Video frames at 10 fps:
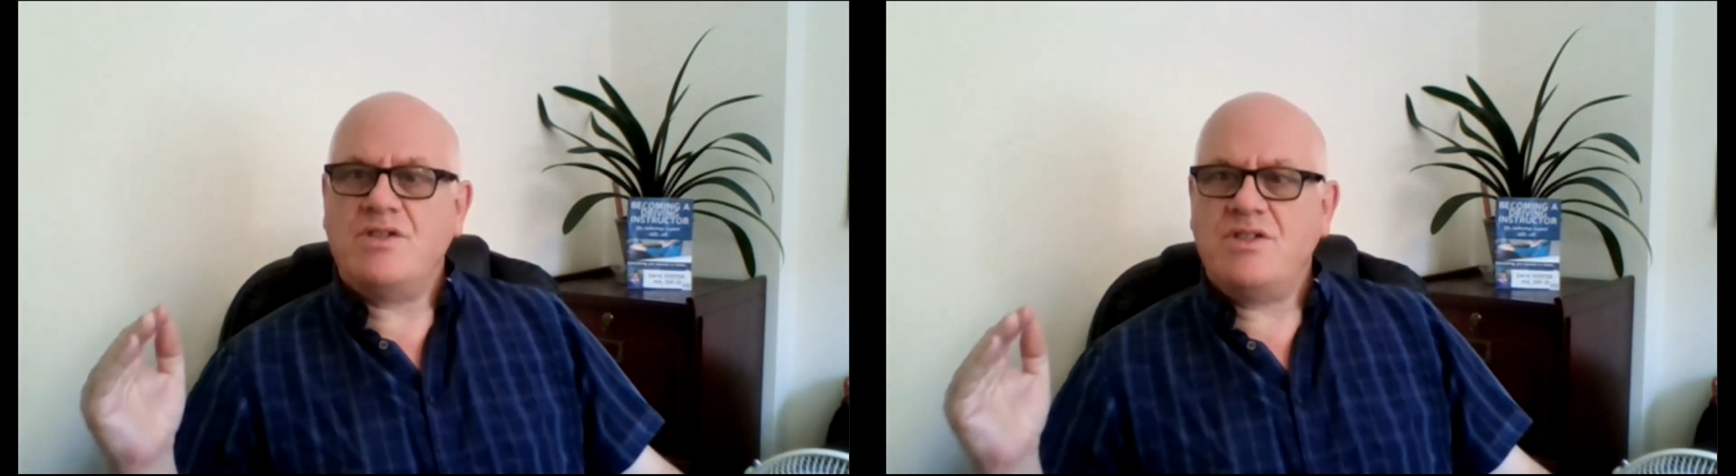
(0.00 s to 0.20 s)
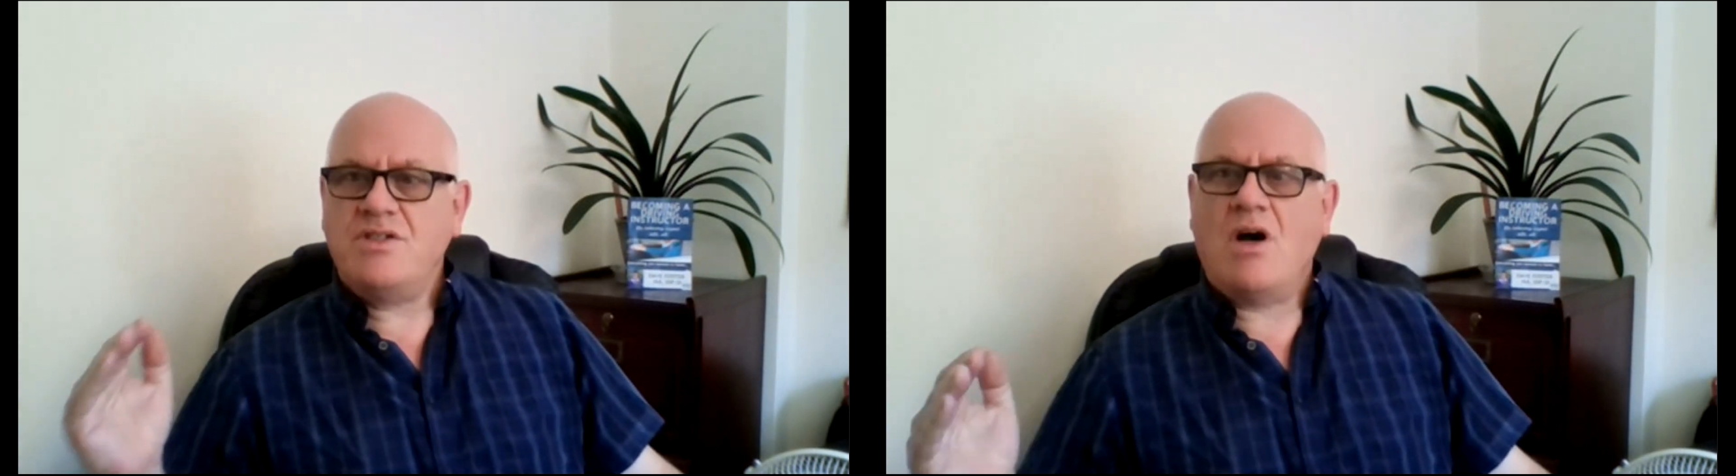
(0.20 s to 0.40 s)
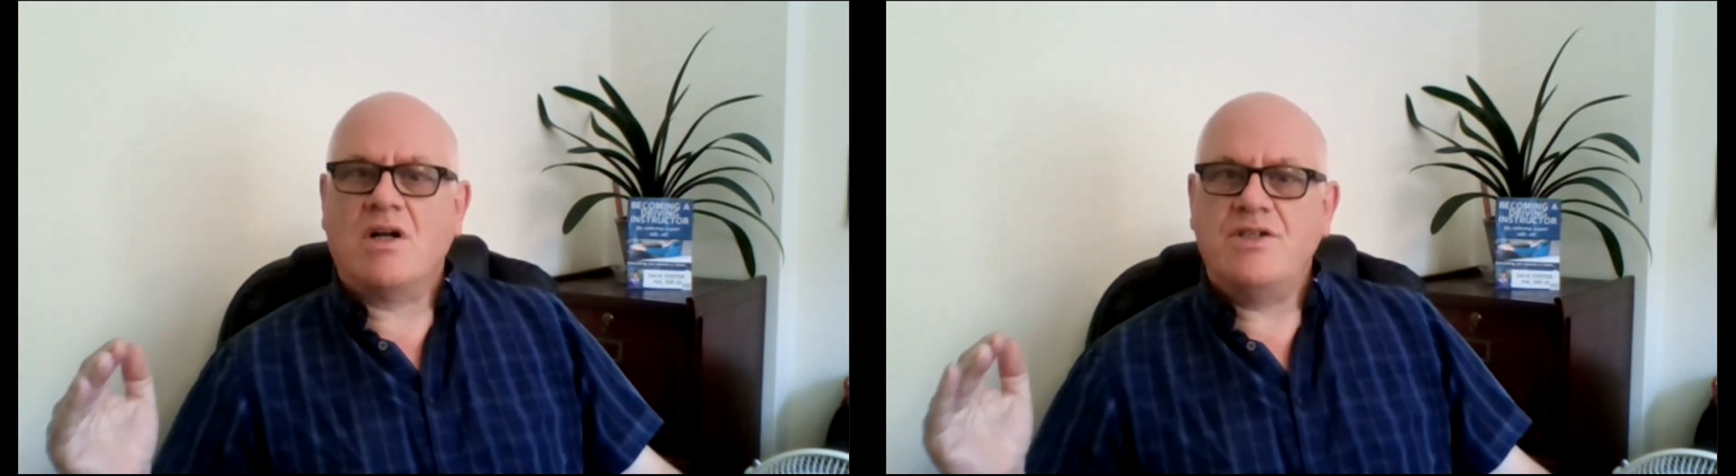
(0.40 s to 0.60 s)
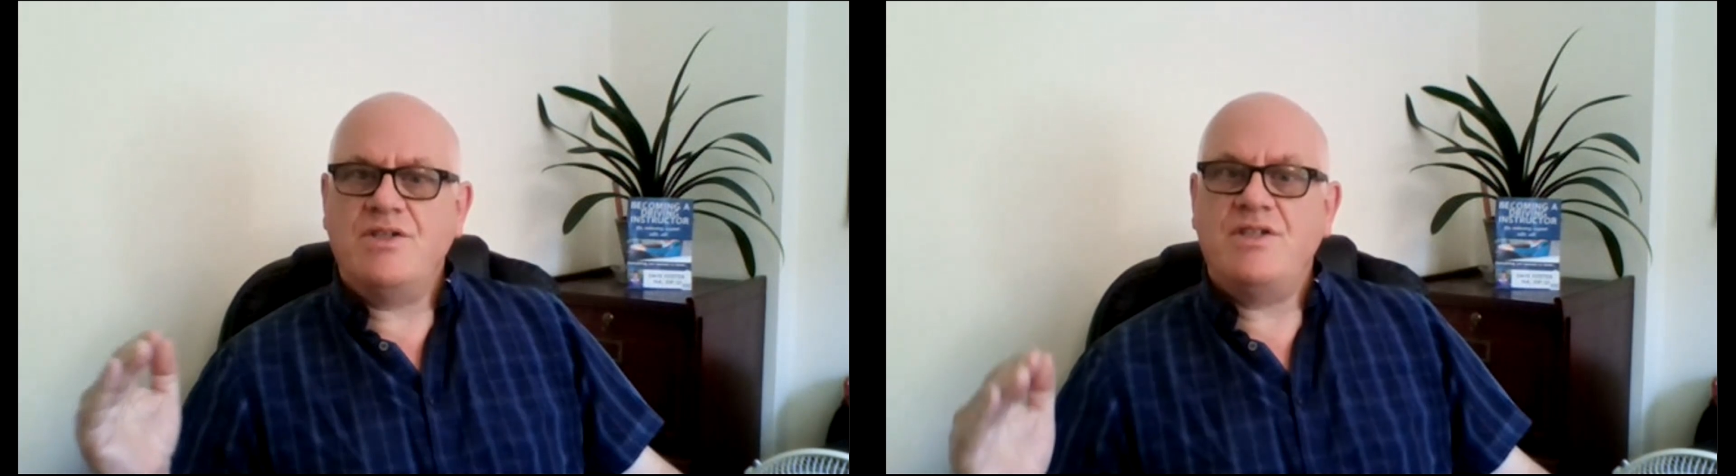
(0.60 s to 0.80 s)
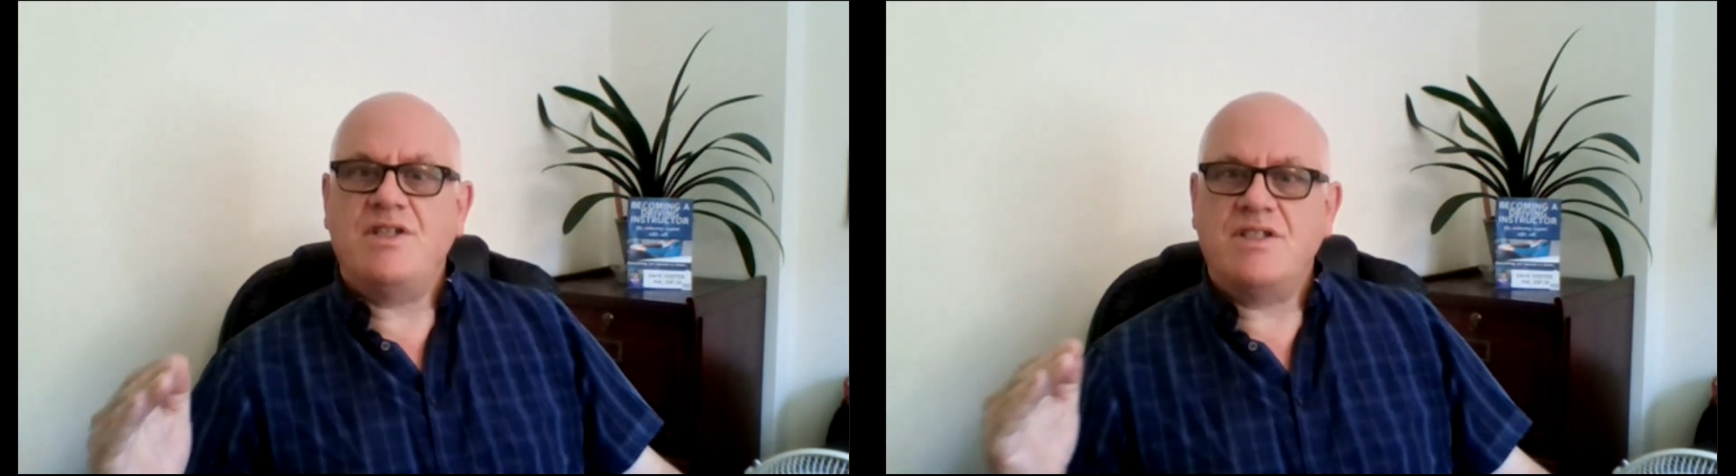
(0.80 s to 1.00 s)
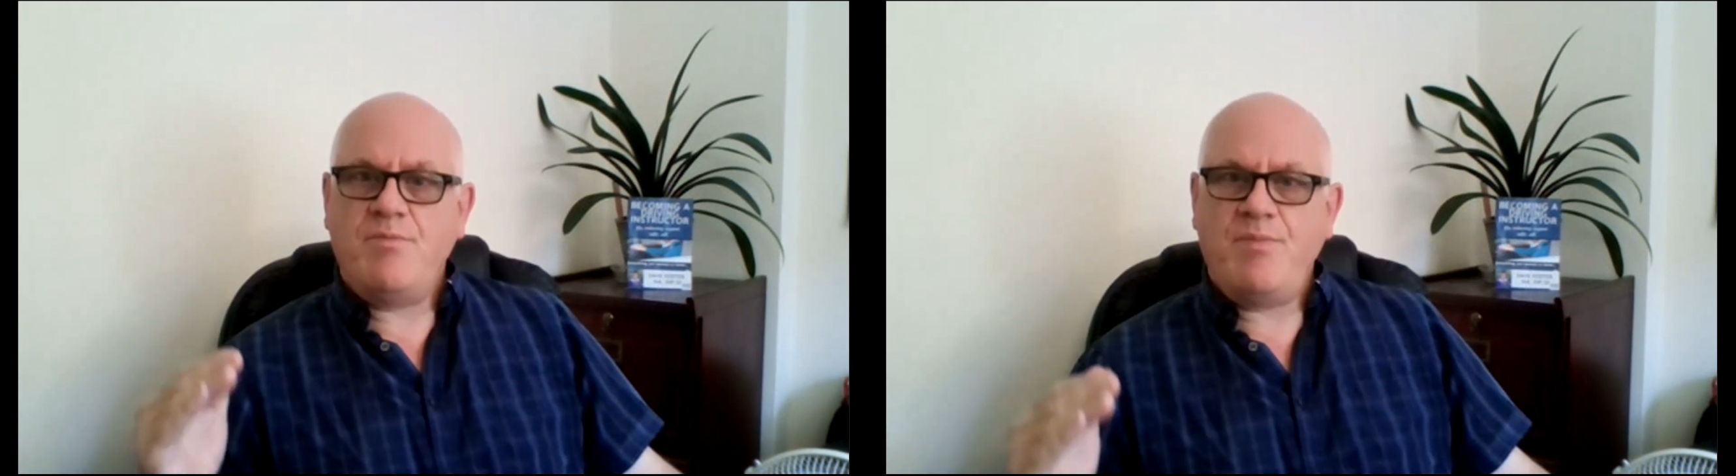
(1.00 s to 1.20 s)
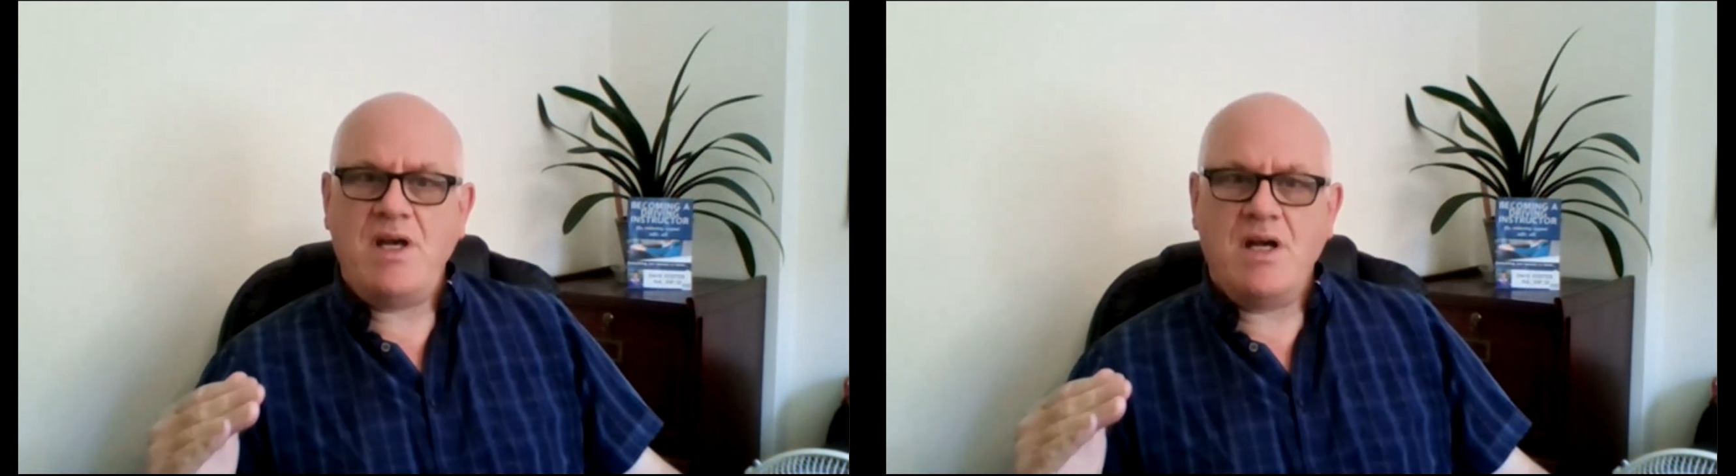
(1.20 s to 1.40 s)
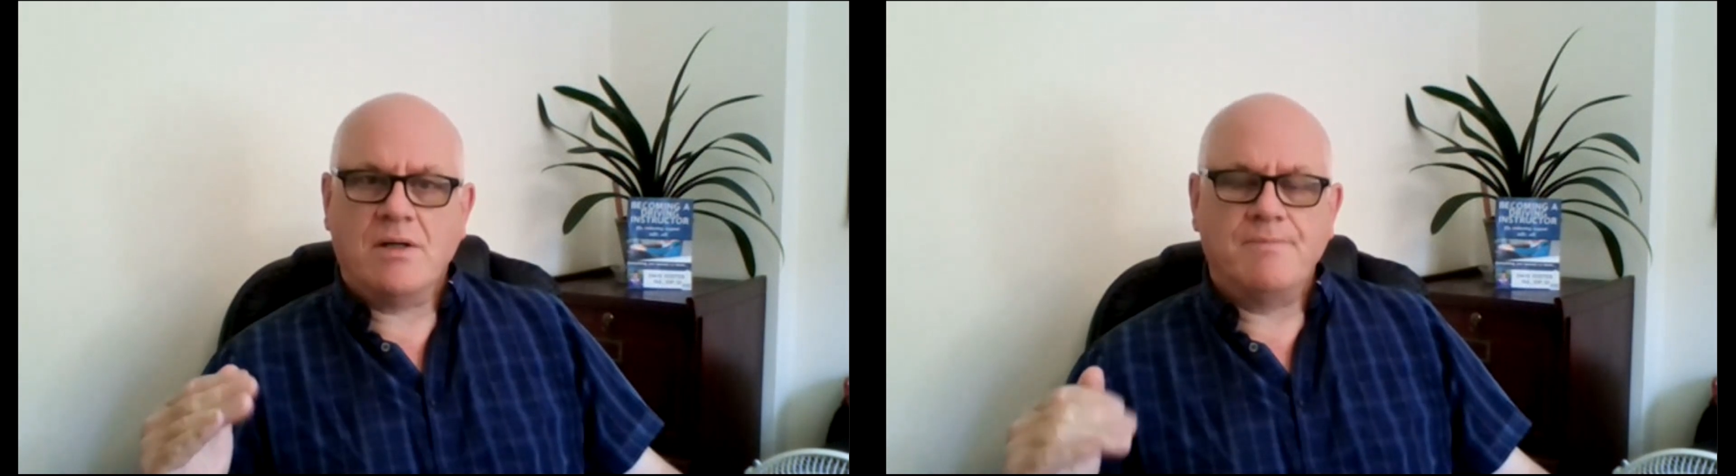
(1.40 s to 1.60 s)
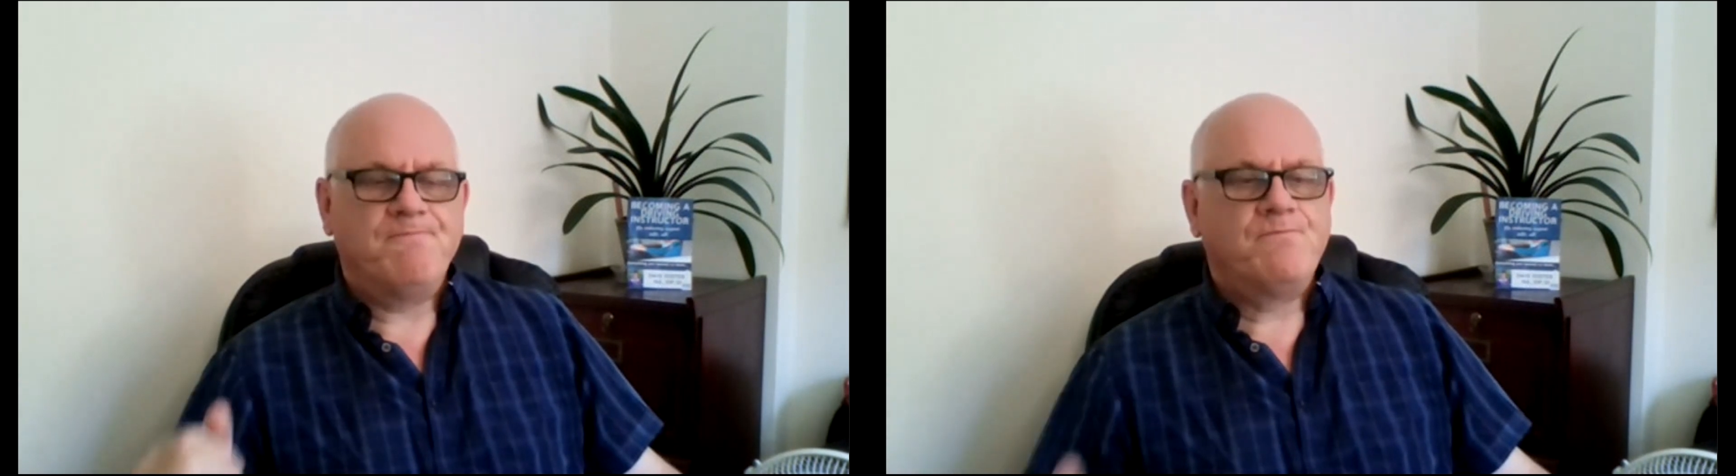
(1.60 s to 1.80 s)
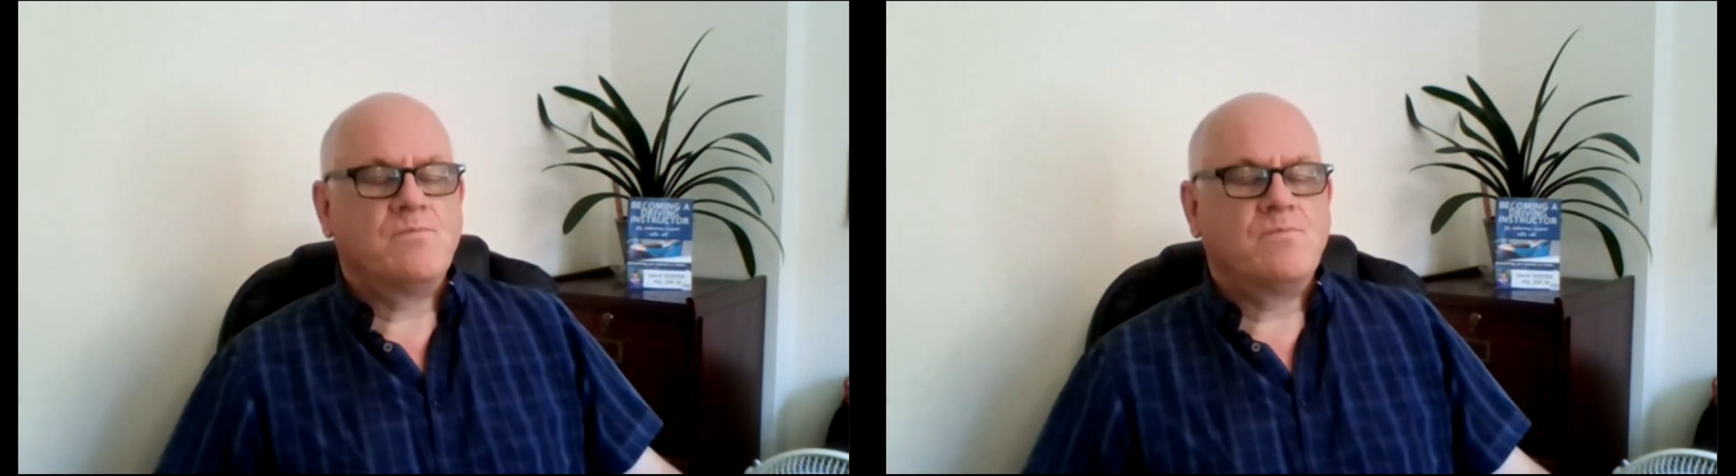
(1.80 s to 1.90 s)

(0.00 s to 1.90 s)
started to disappear.